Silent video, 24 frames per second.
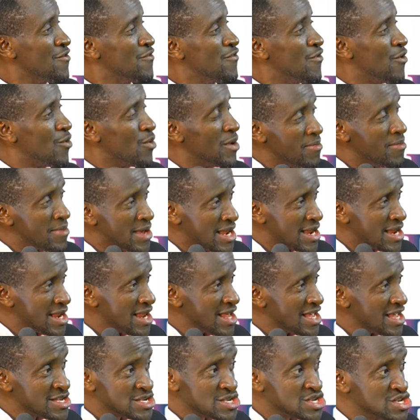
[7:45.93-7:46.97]
for women
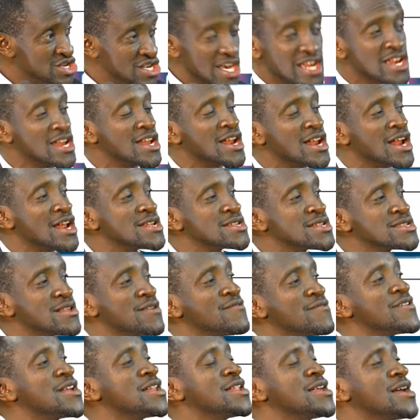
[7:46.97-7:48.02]
is generally
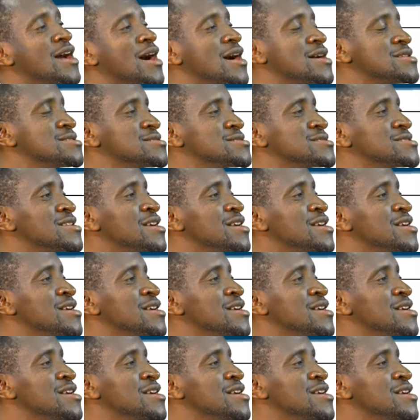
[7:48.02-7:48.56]
7 years